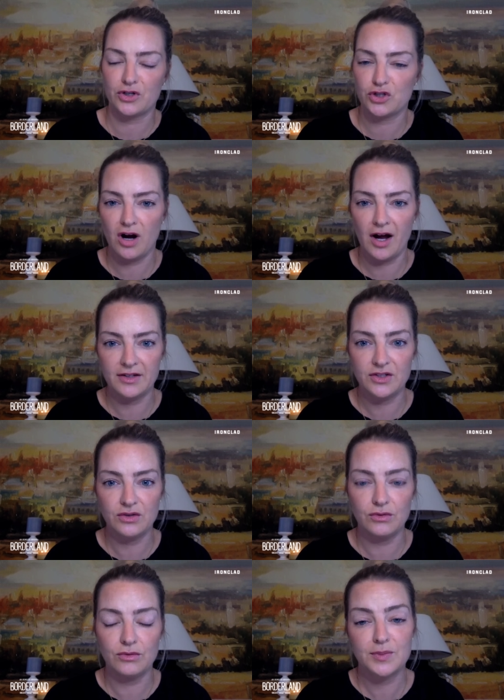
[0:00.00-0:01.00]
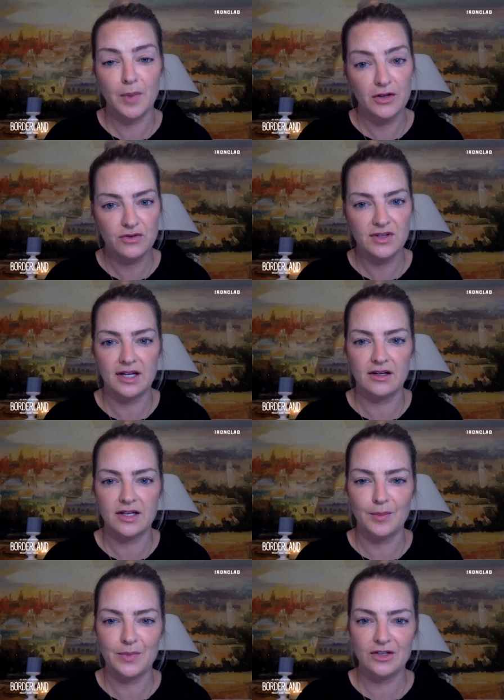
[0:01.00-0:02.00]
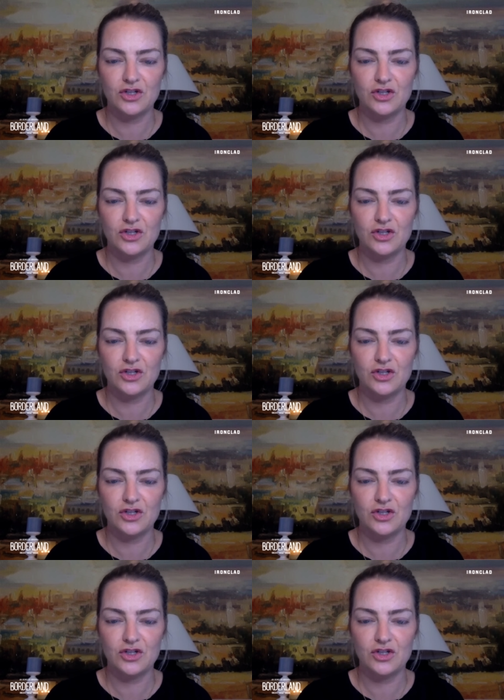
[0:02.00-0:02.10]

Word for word: trying to sponsor these unaccompanied